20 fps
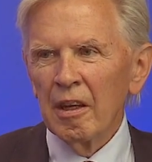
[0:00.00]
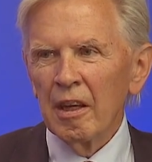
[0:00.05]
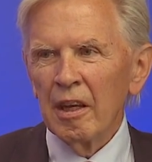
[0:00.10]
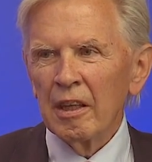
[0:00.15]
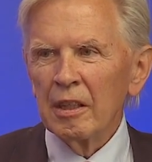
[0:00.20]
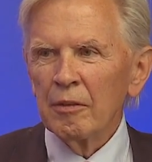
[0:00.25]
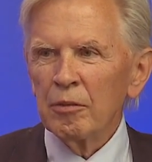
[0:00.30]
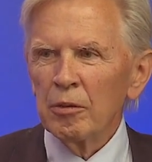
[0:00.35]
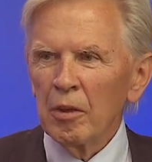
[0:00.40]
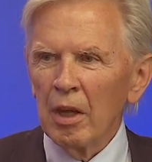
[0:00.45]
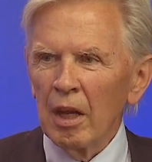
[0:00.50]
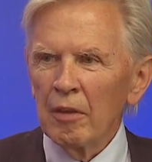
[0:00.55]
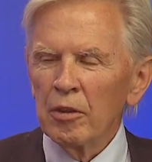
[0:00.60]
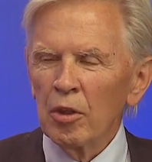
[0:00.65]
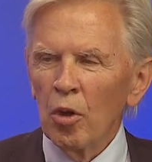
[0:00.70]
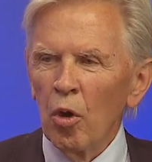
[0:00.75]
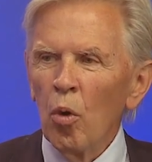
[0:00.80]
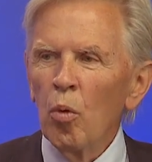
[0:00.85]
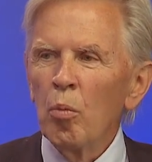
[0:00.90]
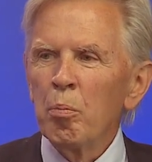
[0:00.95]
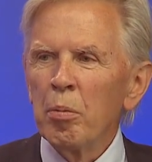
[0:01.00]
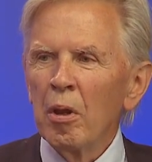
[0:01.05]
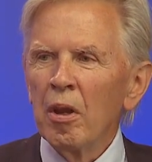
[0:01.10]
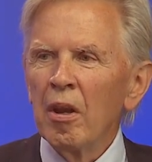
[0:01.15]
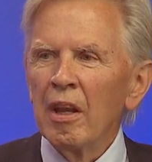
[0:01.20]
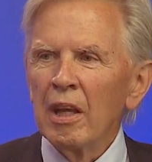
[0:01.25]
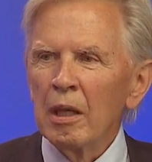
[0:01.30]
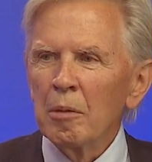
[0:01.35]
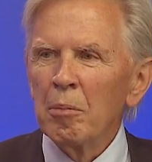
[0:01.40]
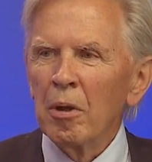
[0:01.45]
And if you have an
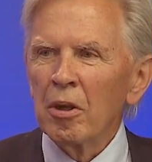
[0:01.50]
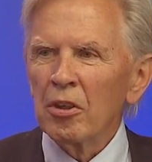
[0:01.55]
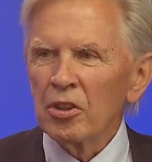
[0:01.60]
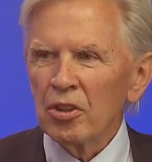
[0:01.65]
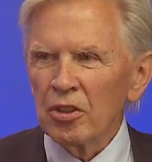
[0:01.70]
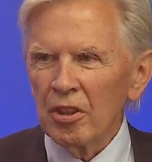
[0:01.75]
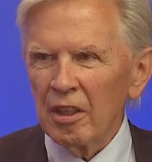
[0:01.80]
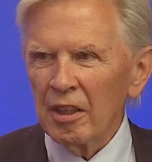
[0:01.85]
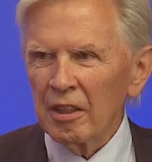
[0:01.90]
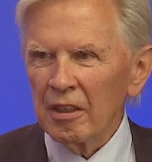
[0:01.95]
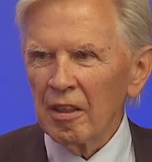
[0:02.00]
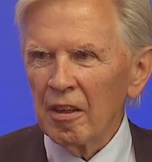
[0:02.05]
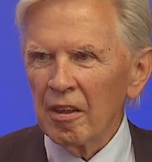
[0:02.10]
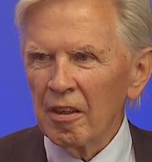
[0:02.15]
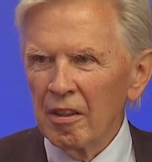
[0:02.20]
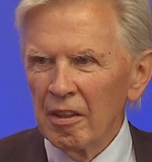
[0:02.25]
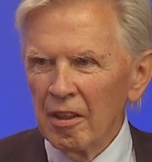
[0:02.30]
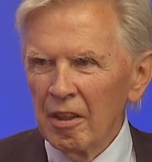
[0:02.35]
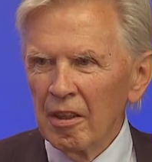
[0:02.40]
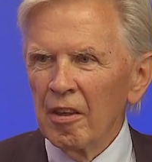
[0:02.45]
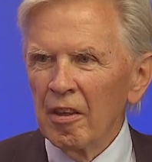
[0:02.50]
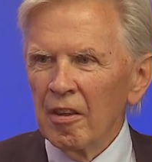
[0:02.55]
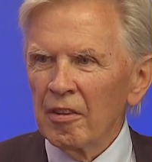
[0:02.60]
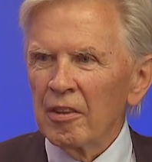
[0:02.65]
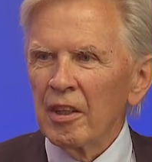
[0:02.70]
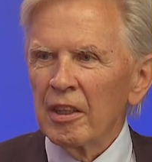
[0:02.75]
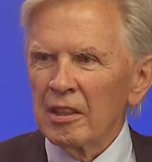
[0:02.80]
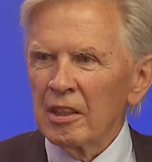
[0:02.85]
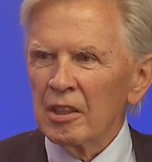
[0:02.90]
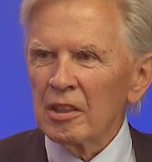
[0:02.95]
open label trial
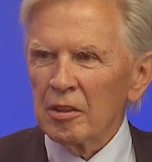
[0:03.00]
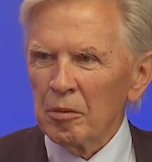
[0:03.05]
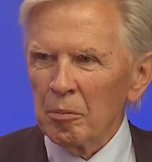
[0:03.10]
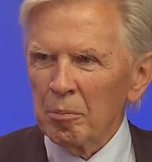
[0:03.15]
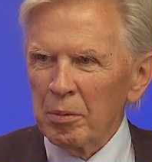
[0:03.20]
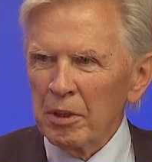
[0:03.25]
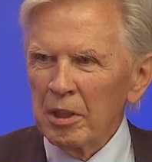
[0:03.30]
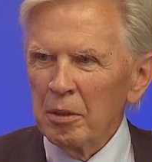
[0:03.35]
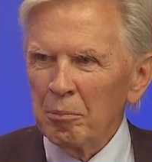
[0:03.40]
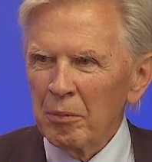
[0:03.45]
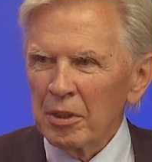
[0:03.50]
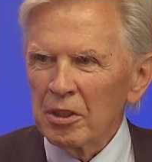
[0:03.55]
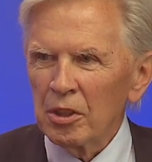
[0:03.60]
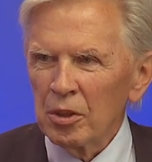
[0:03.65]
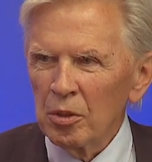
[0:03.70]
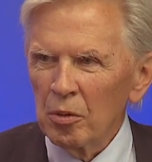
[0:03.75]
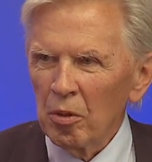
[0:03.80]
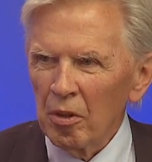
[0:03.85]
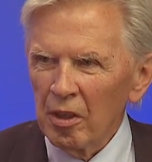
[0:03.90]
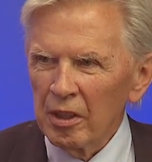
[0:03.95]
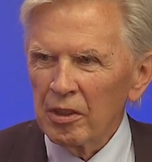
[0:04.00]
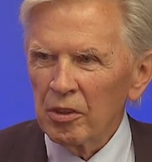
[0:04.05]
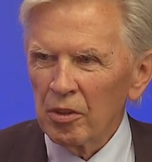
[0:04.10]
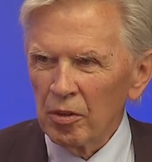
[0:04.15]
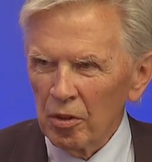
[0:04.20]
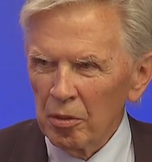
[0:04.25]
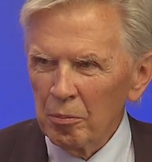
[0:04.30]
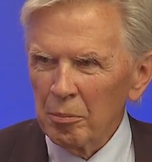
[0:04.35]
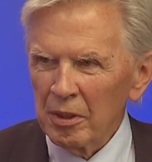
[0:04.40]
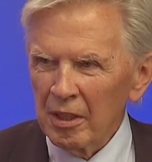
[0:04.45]
that is prematurely
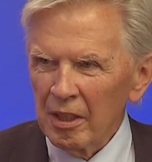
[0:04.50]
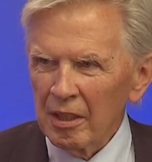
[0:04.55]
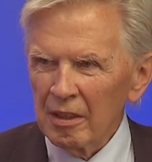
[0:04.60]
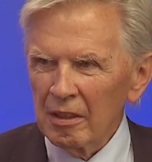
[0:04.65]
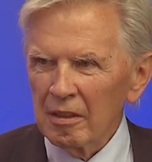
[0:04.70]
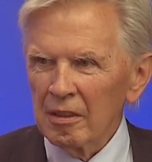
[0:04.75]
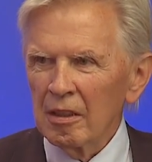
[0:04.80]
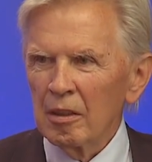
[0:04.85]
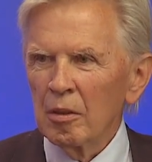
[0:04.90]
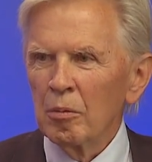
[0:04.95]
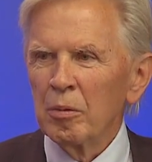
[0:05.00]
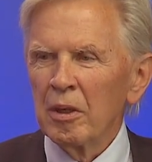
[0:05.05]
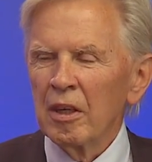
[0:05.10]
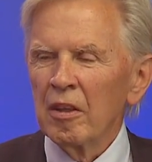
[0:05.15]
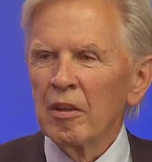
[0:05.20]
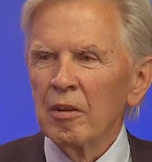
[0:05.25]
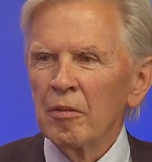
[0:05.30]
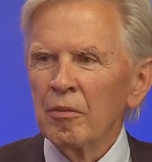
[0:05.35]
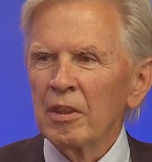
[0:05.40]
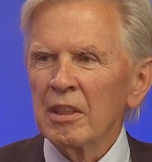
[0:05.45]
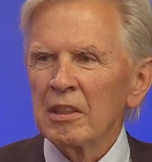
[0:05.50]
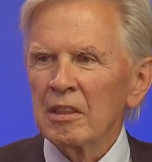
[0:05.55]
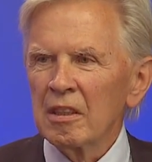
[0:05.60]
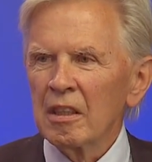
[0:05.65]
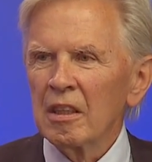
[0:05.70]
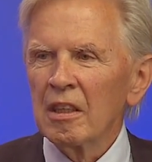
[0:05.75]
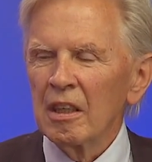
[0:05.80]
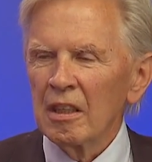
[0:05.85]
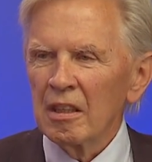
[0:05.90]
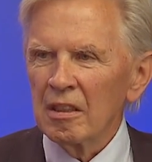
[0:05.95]
terminated, where the
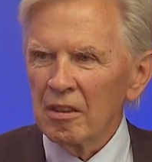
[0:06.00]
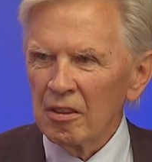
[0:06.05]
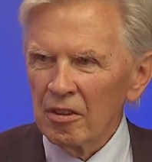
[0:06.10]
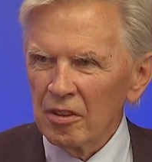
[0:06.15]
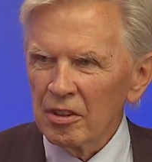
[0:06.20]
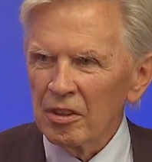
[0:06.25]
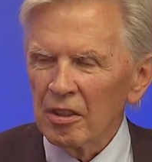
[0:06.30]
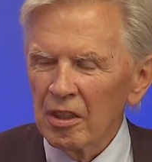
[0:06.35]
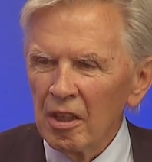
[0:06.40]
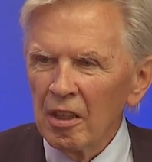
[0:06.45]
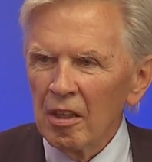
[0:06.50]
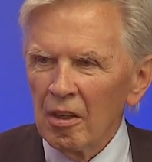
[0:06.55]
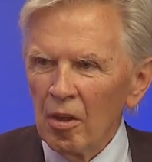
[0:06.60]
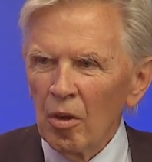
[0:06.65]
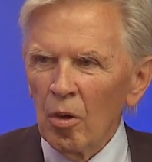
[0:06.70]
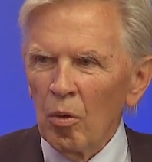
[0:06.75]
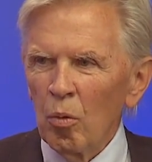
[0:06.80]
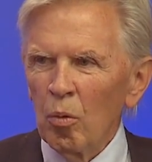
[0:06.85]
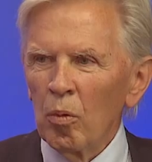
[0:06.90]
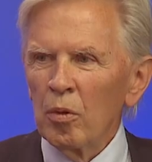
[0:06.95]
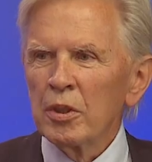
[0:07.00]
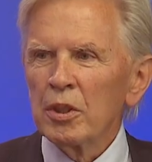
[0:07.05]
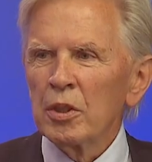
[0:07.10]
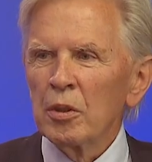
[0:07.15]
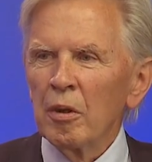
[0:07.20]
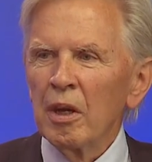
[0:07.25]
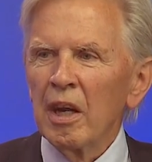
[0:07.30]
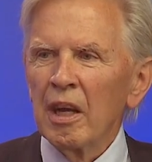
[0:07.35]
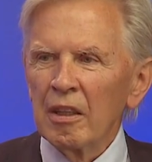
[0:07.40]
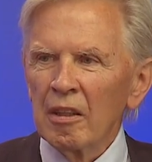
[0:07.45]
investigators
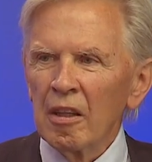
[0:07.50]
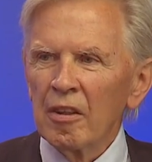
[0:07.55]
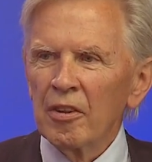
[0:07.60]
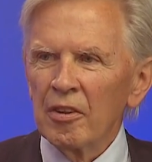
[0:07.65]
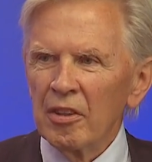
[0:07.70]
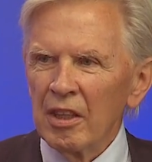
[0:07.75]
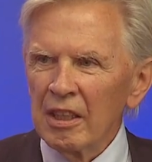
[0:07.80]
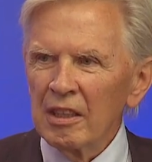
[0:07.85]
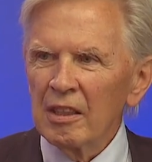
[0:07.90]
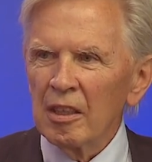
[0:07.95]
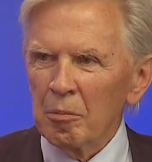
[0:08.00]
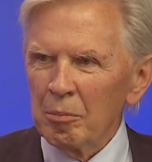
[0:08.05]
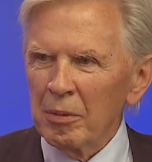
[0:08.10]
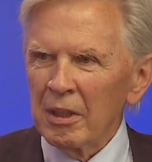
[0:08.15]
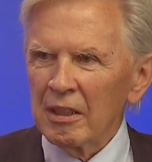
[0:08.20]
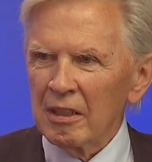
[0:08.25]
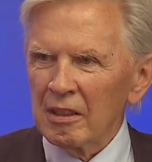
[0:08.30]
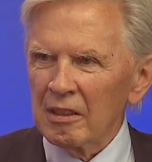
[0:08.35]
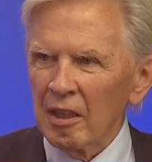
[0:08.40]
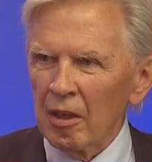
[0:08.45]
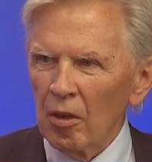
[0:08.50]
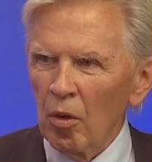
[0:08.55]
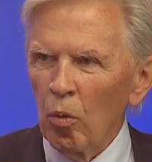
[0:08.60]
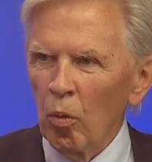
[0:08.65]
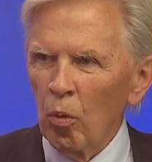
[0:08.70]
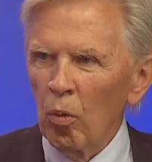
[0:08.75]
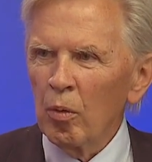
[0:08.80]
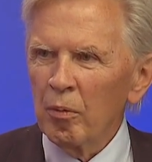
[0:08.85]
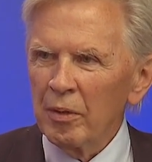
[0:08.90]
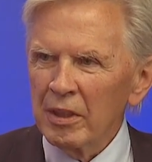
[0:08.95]
also handle the database, there are
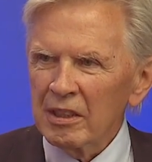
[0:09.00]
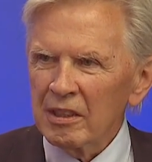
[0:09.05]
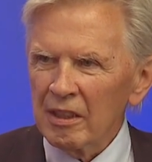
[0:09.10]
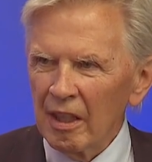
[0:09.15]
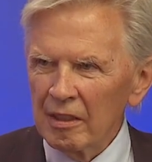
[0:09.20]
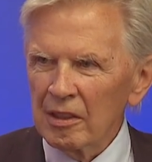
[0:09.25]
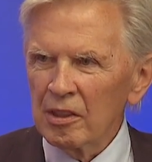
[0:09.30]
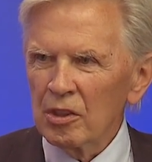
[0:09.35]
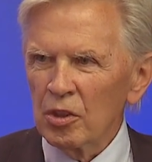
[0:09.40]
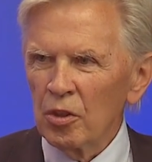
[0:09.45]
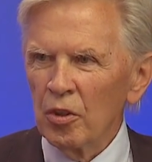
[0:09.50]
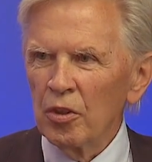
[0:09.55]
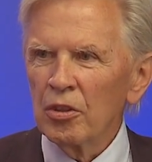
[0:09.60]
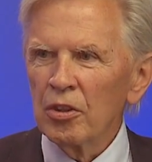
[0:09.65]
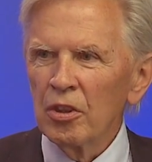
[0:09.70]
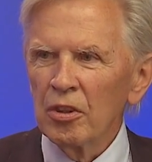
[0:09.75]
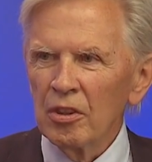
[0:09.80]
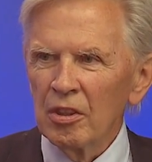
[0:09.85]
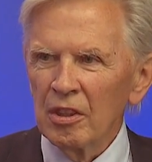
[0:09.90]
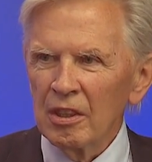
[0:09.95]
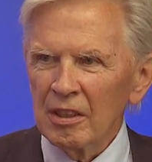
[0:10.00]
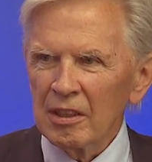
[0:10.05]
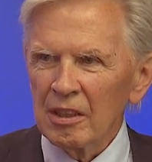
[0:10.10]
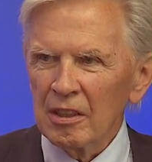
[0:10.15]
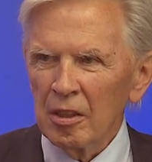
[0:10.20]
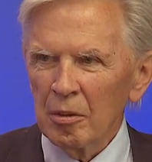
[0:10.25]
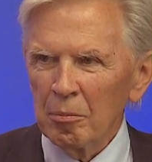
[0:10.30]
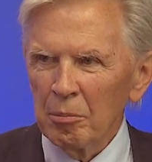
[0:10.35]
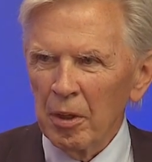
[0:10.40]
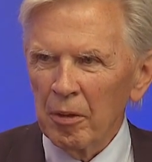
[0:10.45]
always
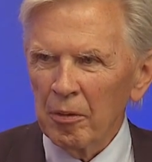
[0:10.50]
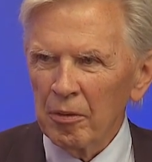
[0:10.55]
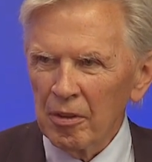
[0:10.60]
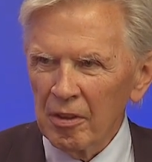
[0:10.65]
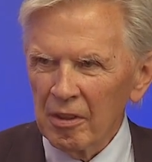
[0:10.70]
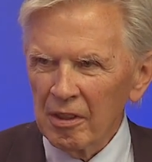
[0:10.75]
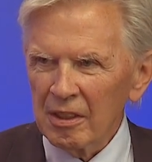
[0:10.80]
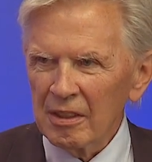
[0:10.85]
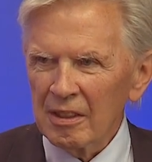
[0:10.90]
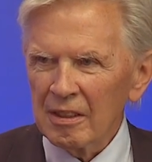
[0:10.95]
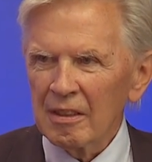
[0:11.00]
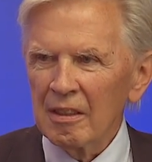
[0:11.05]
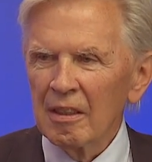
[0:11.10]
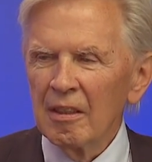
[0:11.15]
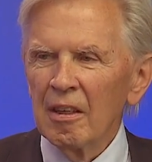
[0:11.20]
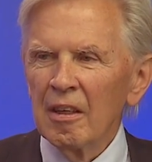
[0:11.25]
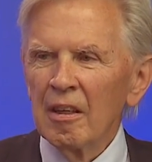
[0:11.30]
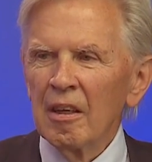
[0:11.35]
uncertainties about this.